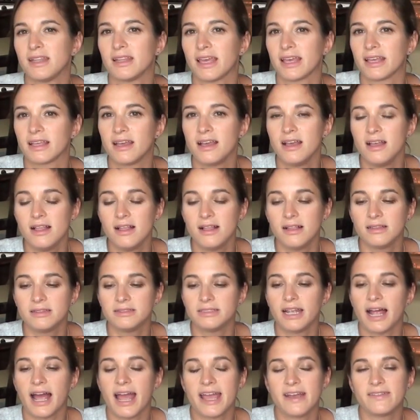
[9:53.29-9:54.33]
And like,
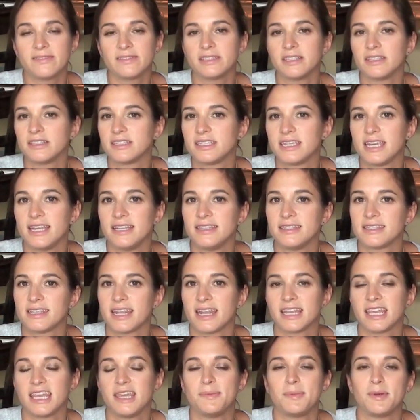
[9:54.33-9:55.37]
I have little tins
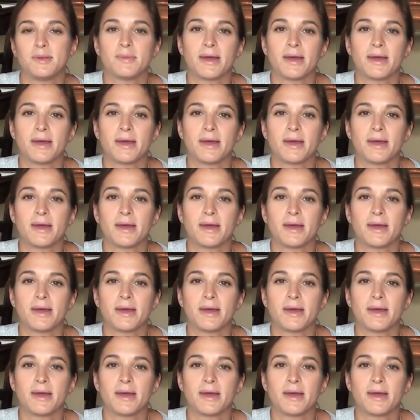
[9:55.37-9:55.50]
that I keep